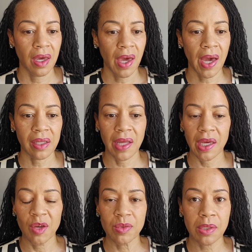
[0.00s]
act
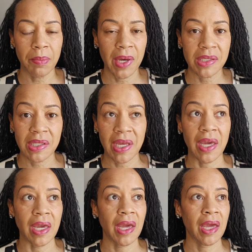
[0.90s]
like it was the best
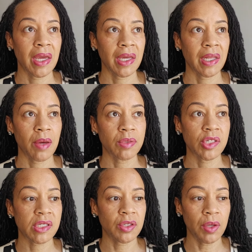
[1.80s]
thing. They was
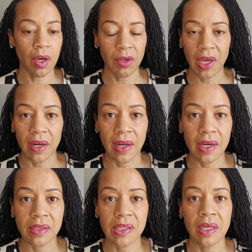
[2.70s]
just, they
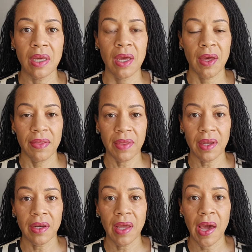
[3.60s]
announced it
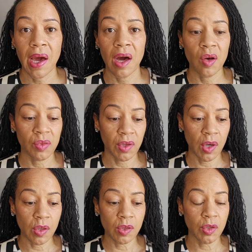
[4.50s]
that now
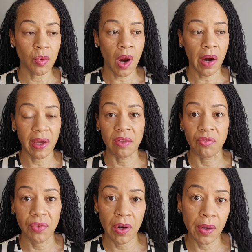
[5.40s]
those who are
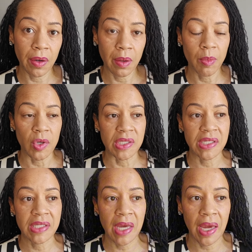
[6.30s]
infirm or
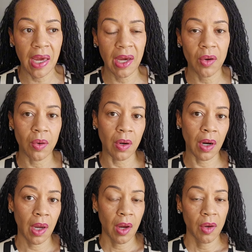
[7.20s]
sick
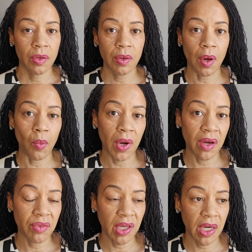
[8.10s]
or,
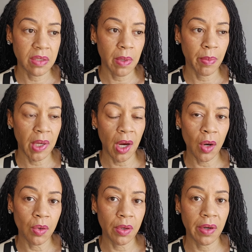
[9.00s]
whatever the case may be,
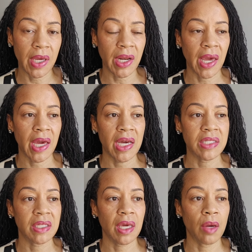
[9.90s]
older in
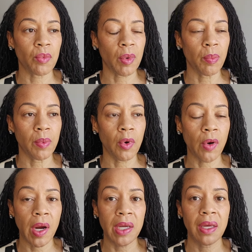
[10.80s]
age can
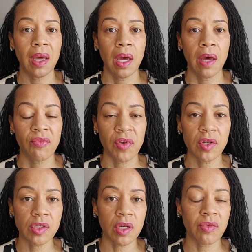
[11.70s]
report
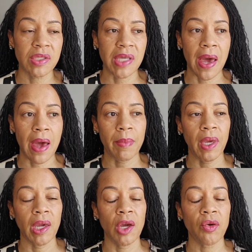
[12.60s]
field service time
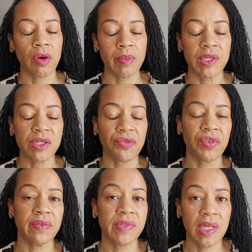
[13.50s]
in increments of
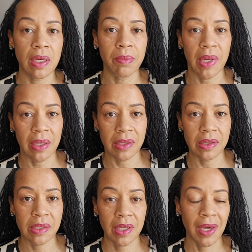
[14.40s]
15
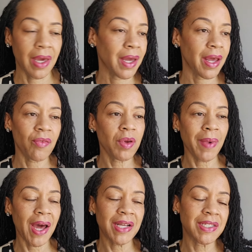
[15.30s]
minutes. And
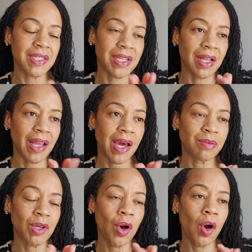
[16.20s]
everybody just
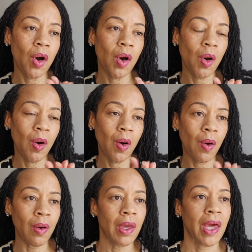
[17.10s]
clapped,
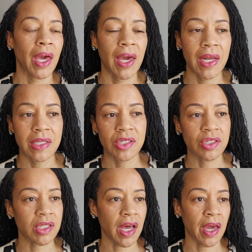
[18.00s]
oh, and it's
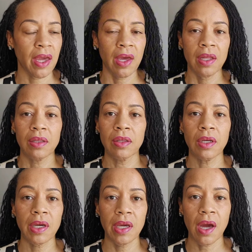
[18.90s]
just like,
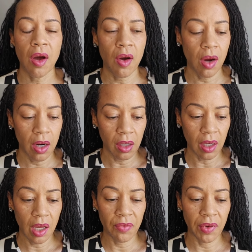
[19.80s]
look at our
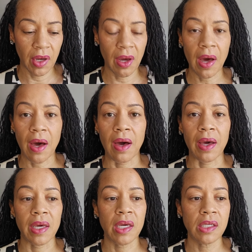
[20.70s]
loving
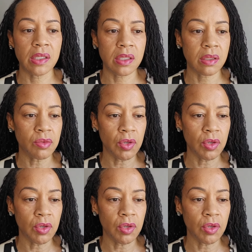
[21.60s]
God. He's,